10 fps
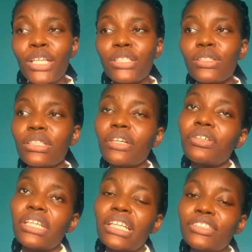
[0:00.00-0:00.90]
So I was
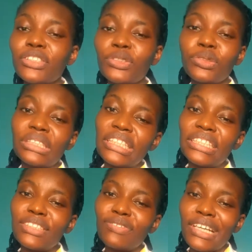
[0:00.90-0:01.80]
like, okay, let's just go take
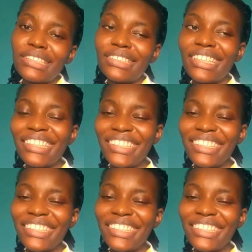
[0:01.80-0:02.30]
this vaccine.